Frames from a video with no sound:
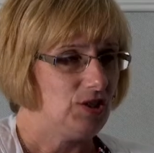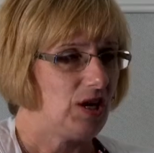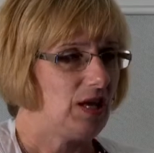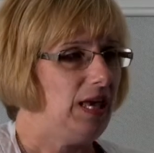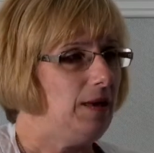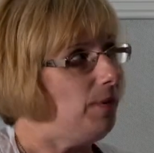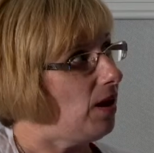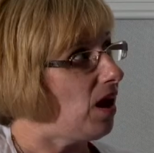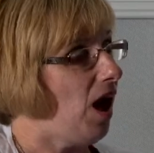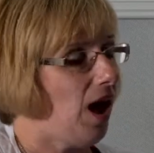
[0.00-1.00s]
to
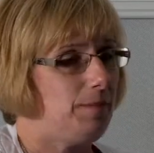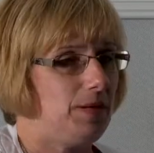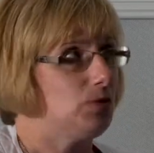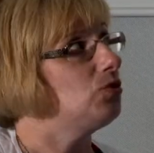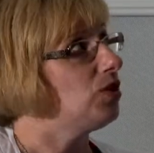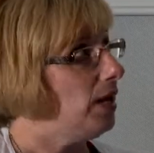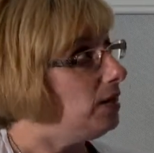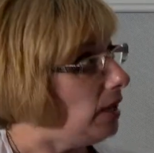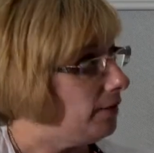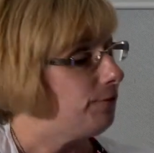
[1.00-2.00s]
keep copies, which
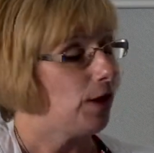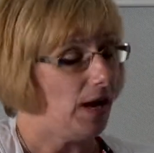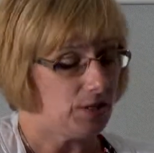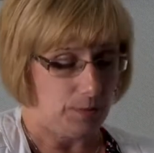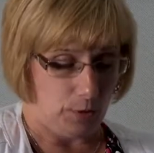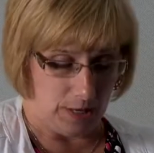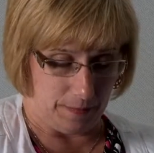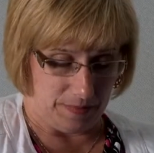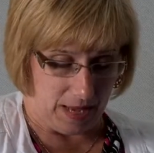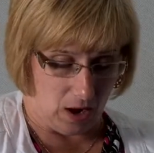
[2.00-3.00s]
I forgot to put
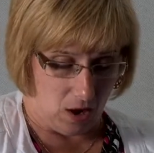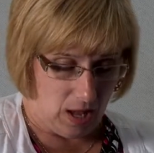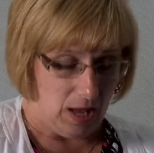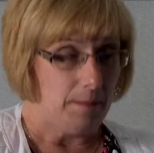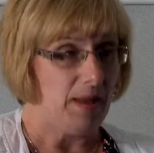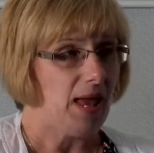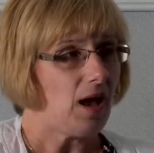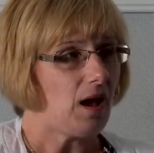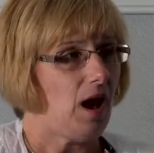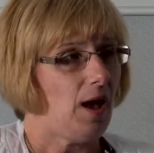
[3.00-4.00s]
up there. Make
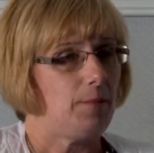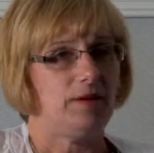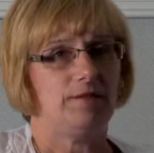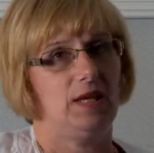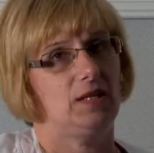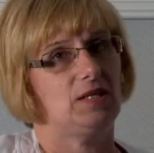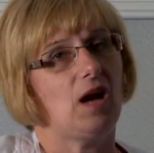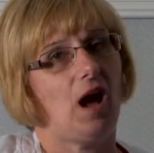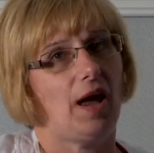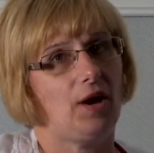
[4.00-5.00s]
a copy of the
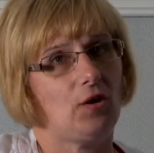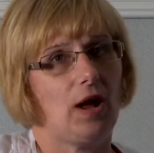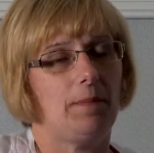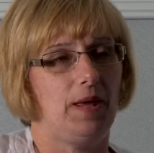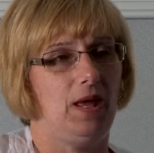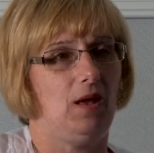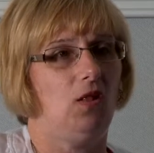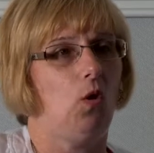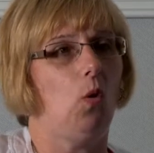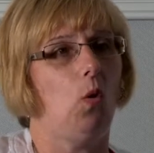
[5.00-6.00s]
entire
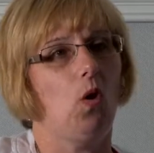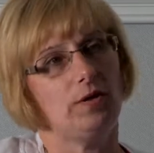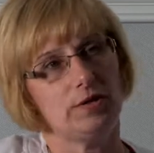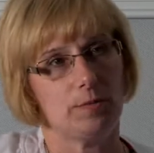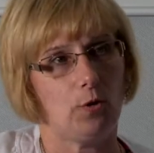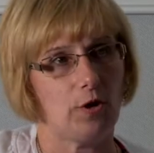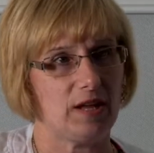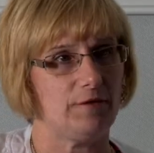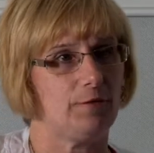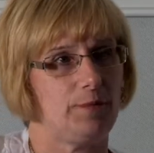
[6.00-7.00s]
appeal, all the
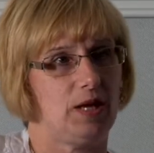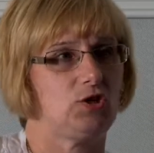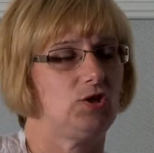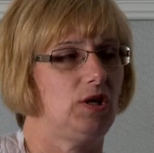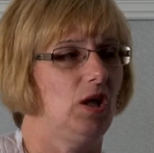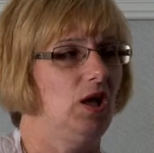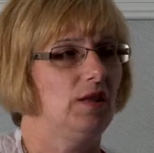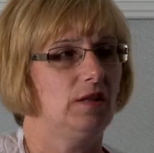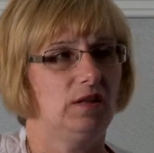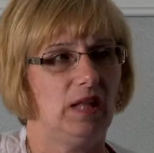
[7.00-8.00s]
supporting information,
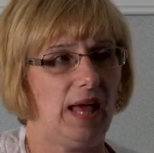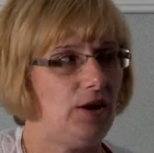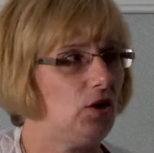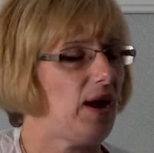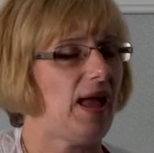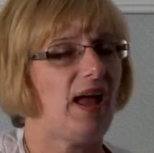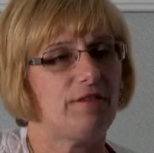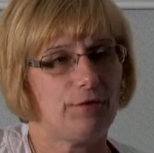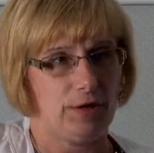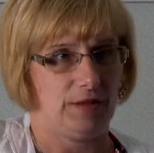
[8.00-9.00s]
the letter,
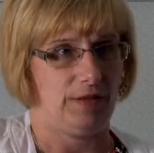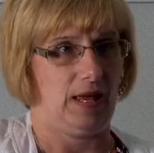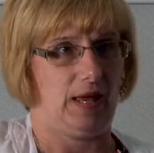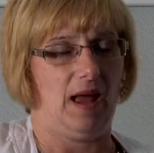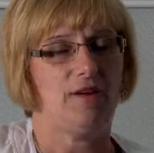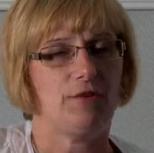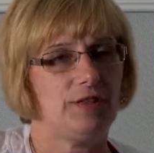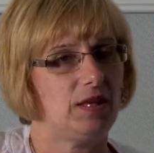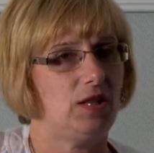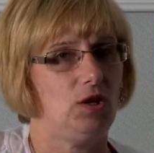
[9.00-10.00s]
everything
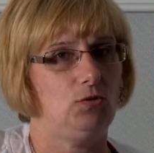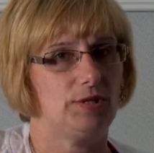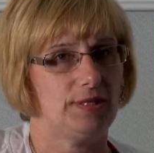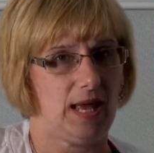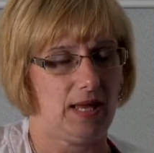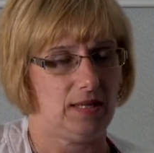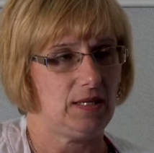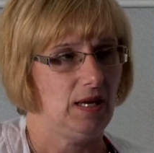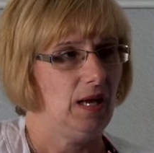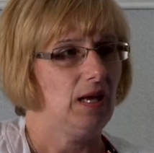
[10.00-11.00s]
that you send,
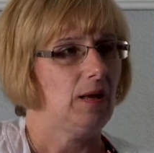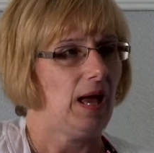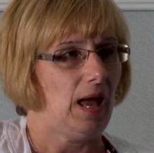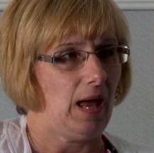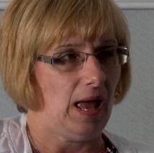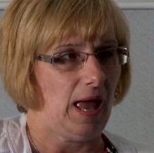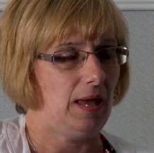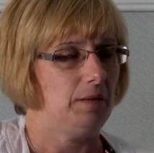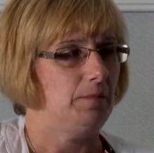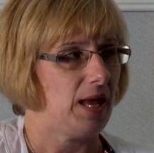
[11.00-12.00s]

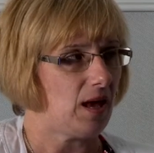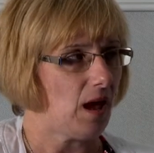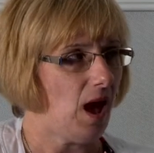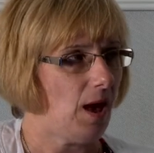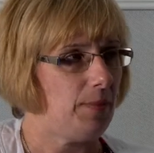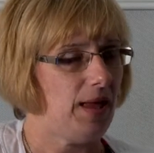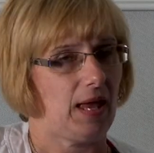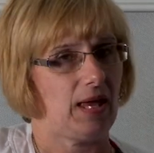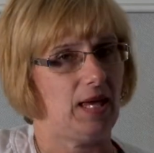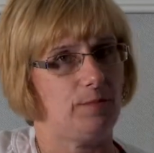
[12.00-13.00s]
and make a copy
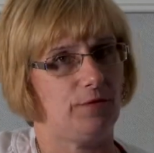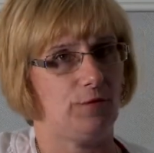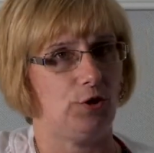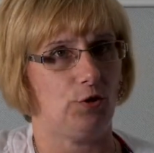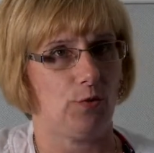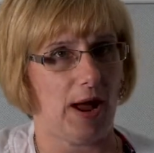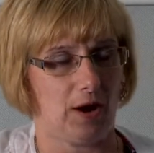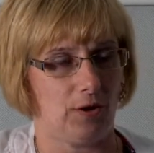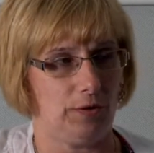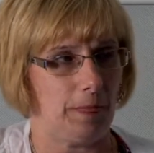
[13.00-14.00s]
and keep it for your
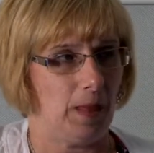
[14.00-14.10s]
record.